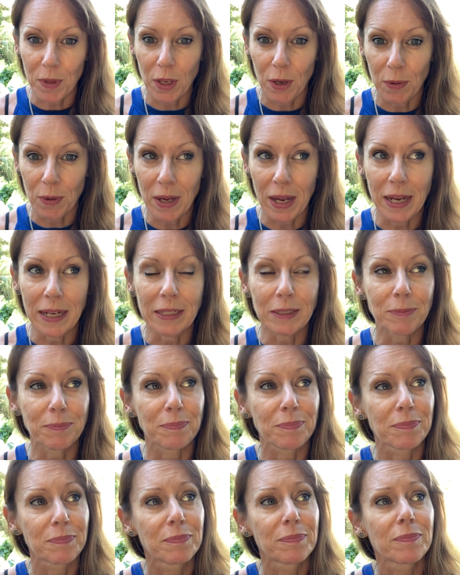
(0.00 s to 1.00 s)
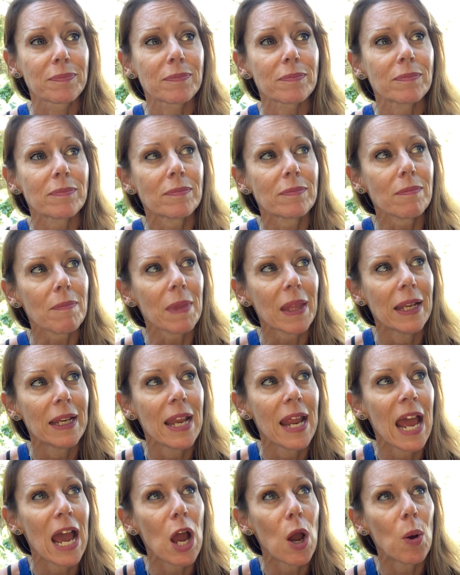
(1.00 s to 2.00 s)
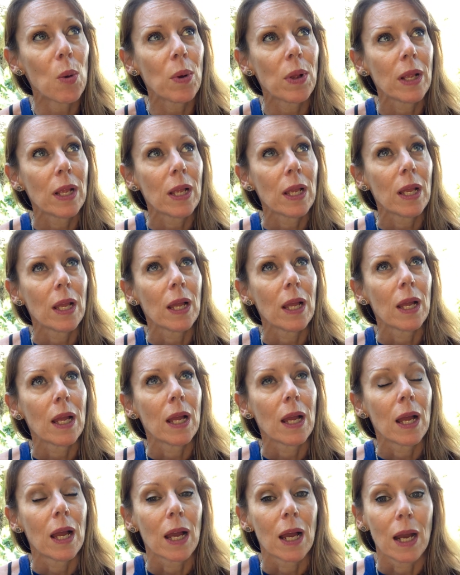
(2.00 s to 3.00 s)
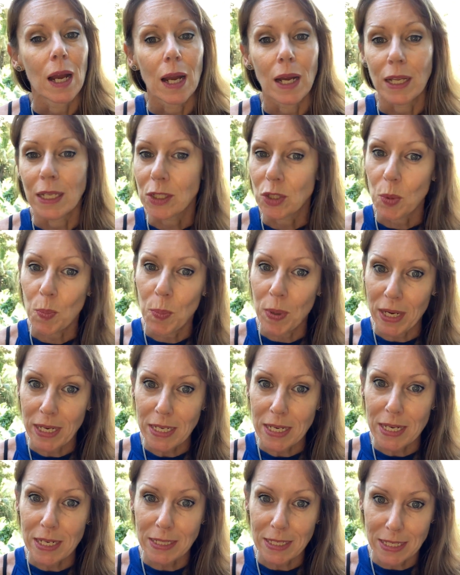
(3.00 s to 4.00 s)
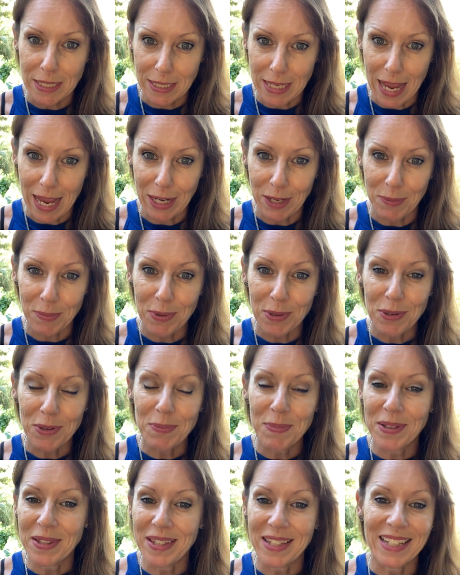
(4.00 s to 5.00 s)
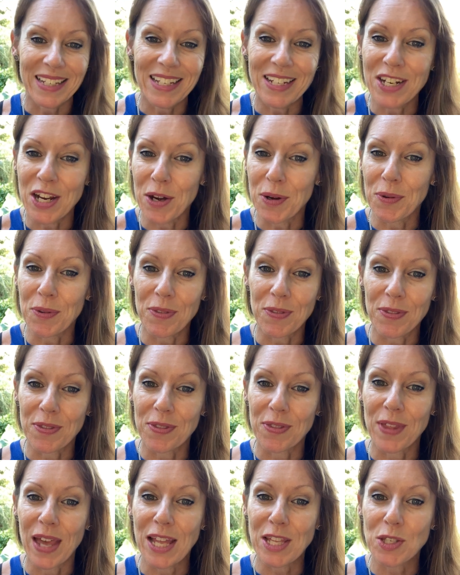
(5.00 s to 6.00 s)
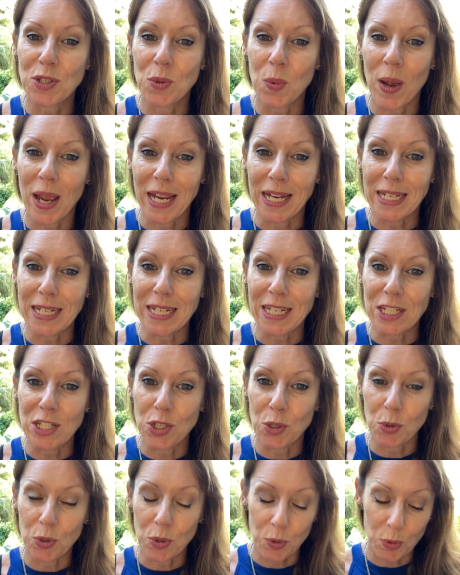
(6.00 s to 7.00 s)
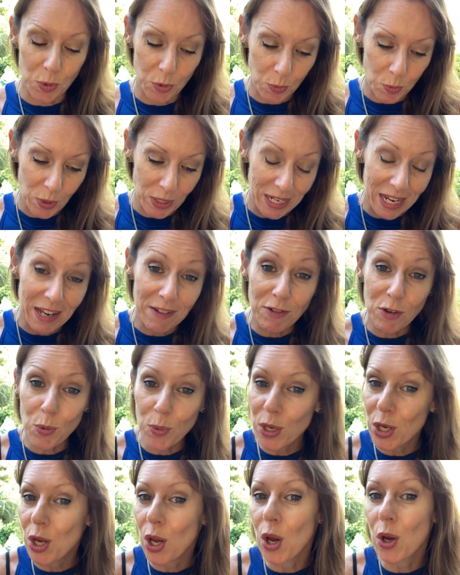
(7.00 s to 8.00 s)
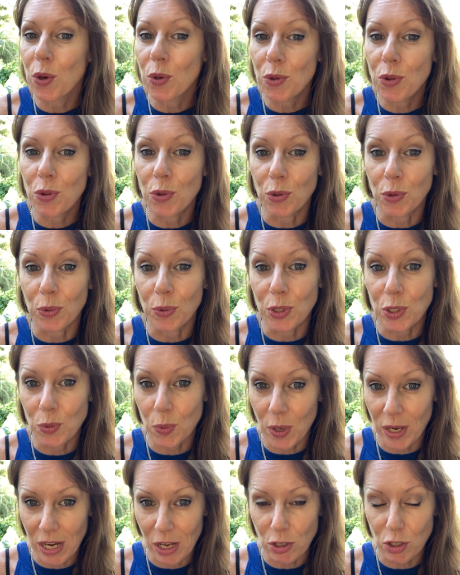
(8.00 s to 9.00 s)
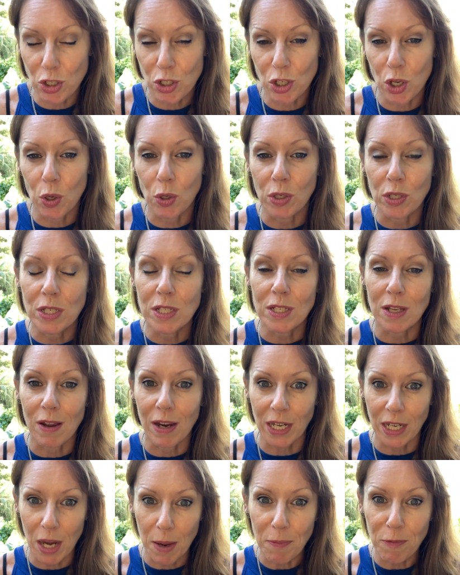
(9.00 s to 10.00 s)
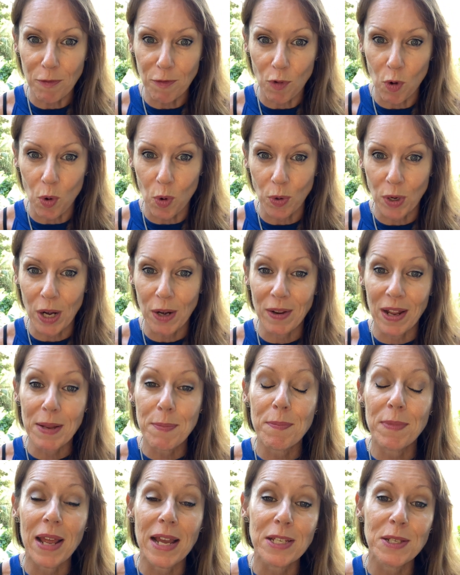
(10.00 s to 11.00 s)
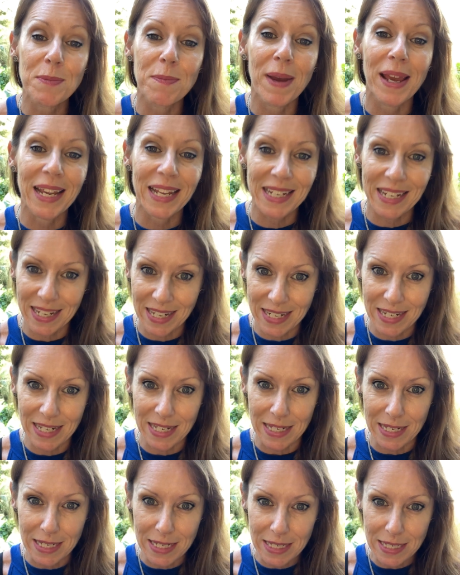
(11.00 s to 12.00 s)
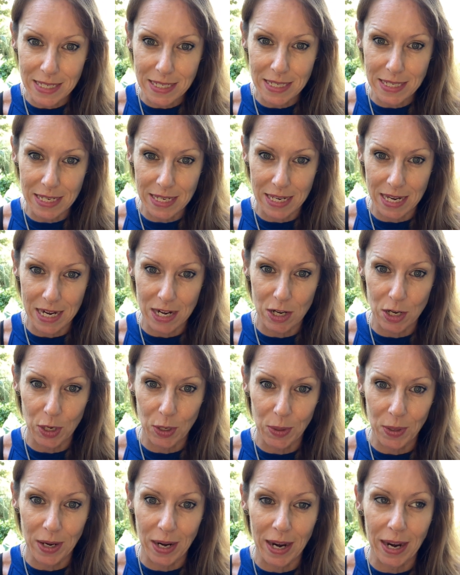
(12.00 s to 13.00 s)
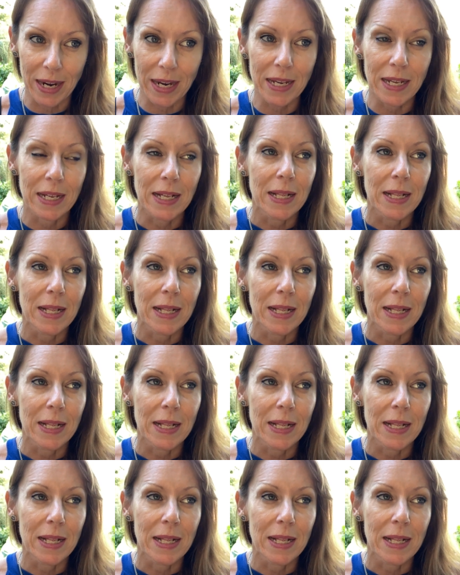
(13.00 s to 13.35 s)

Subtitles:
Okay. Now, it's completely understandable, but that's the way it is. Whatever we go through is what our soul is signed up for. Now, that doesn't make it any easier. Okay.